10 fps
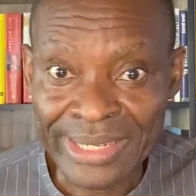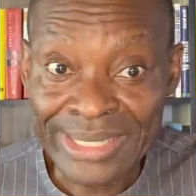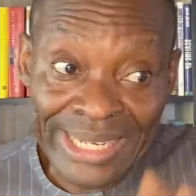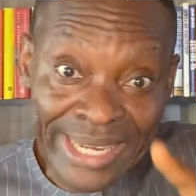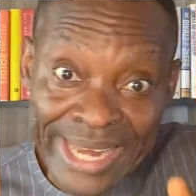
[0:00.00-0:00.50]

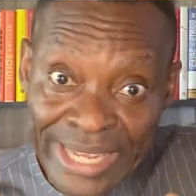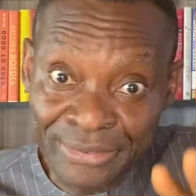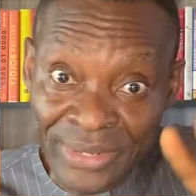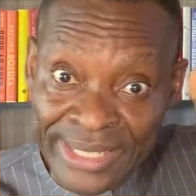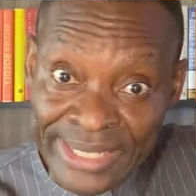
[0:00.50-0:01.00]
that the next
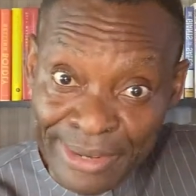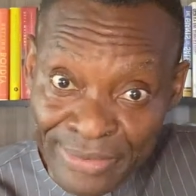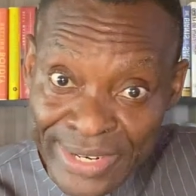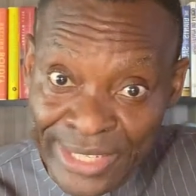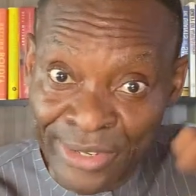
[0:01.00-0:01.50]

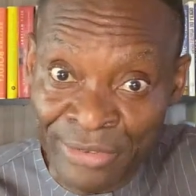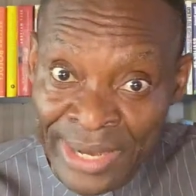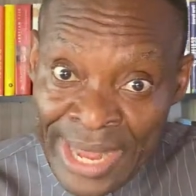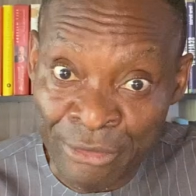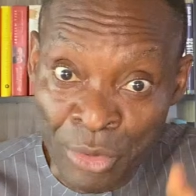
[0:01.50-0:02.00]
47 years of your
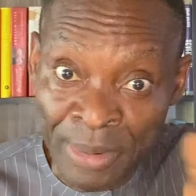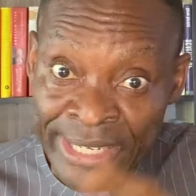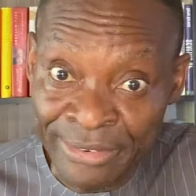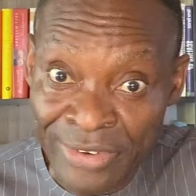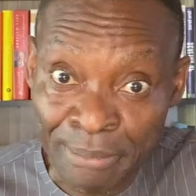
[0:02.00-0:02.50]
life will be
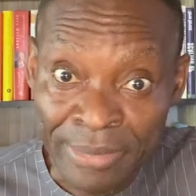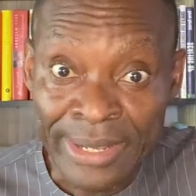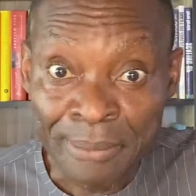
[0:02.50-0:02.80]
different?